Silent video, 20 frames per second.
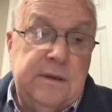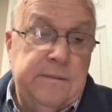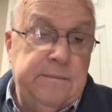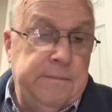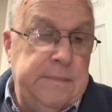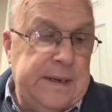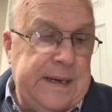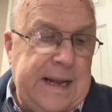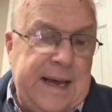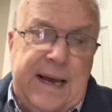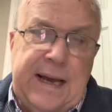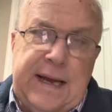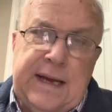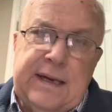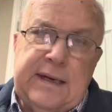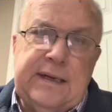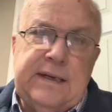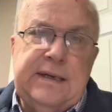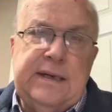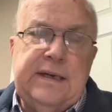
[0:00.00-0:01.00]

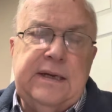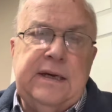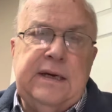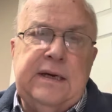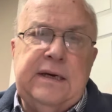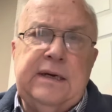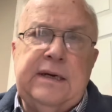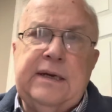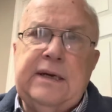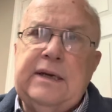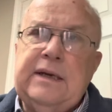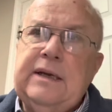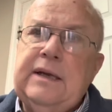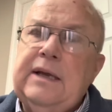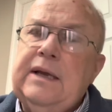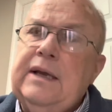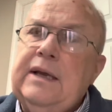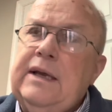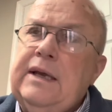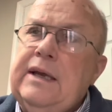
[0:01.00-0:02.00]
Benaiah,
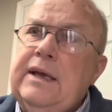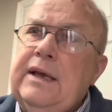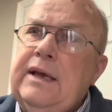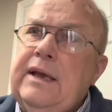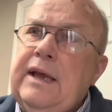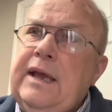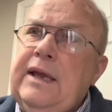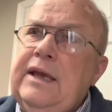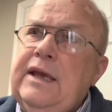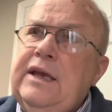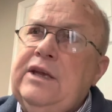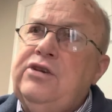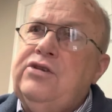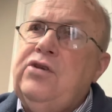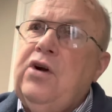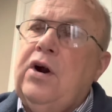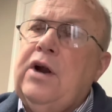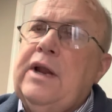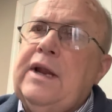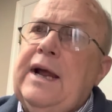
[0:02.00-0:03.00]
he
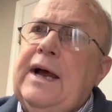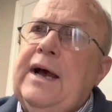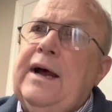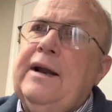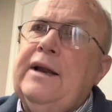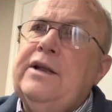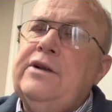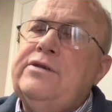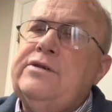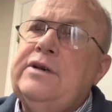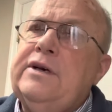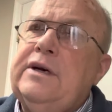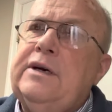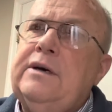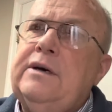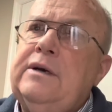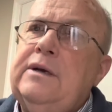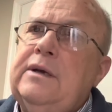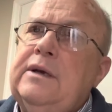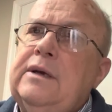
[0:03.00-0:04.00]
started out as
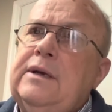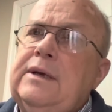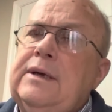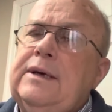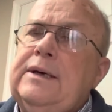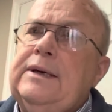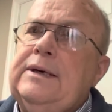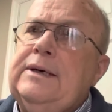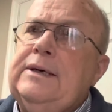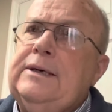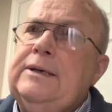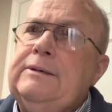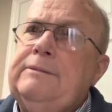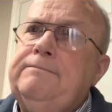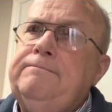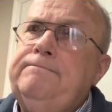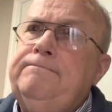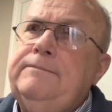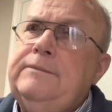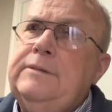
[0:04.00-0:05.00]
a
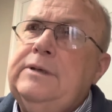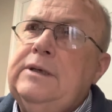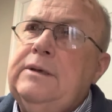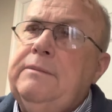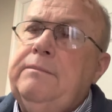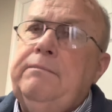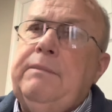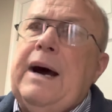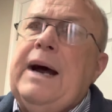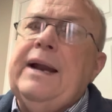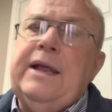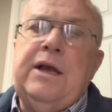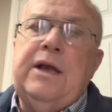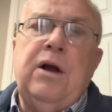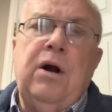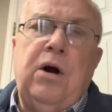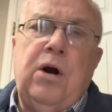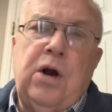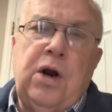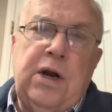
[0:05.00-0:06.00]

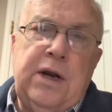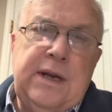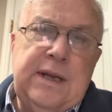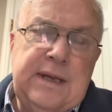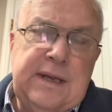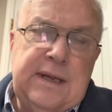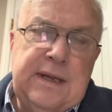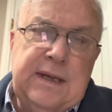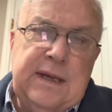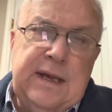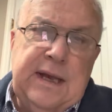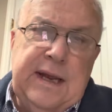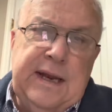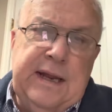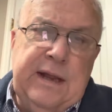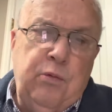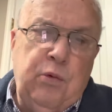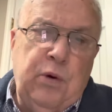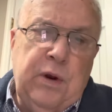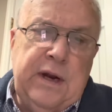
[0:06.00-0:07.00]
bodyguard, and
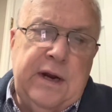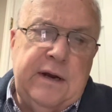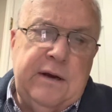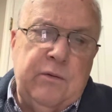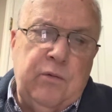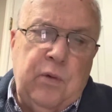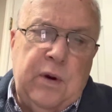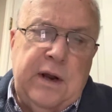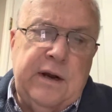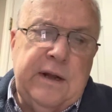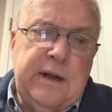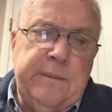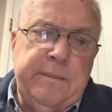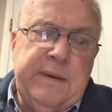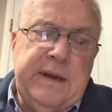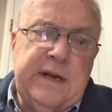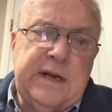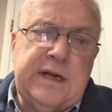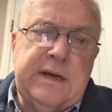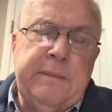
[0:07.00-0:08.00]
he wound up
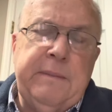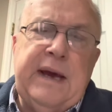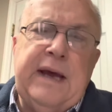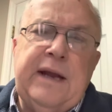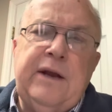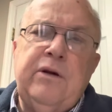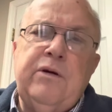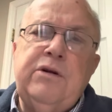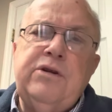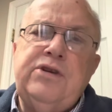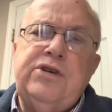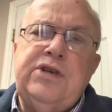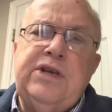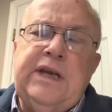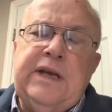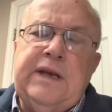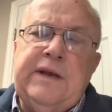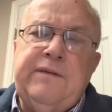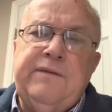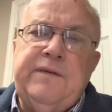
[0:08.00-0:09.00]
being a
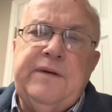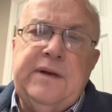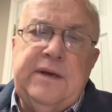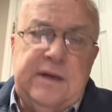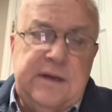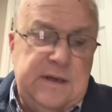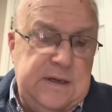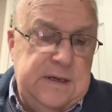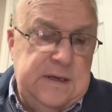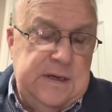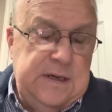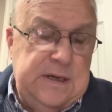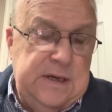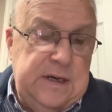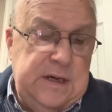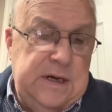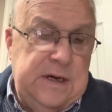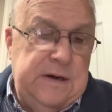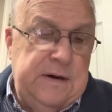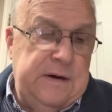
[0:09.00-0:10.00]
commander-in-chief
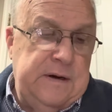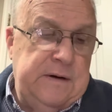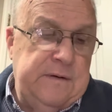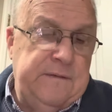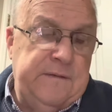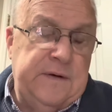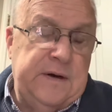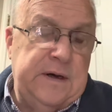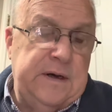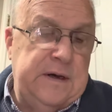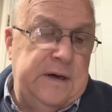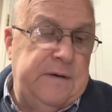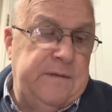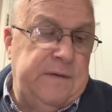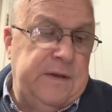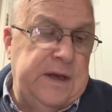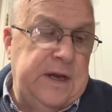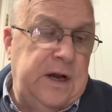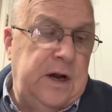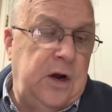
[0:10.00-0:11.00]
of
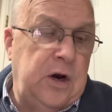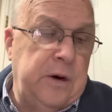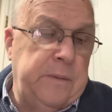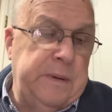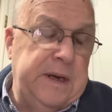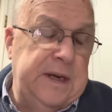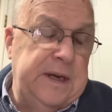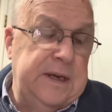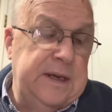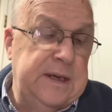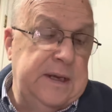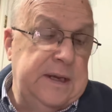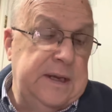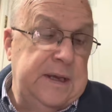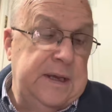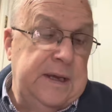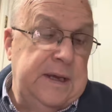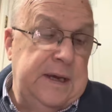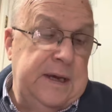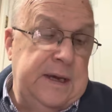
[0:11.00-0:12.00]
the army.
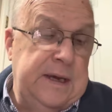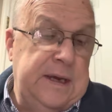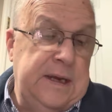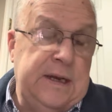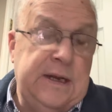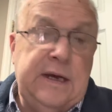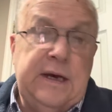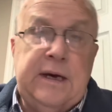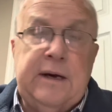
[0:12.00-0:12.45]
And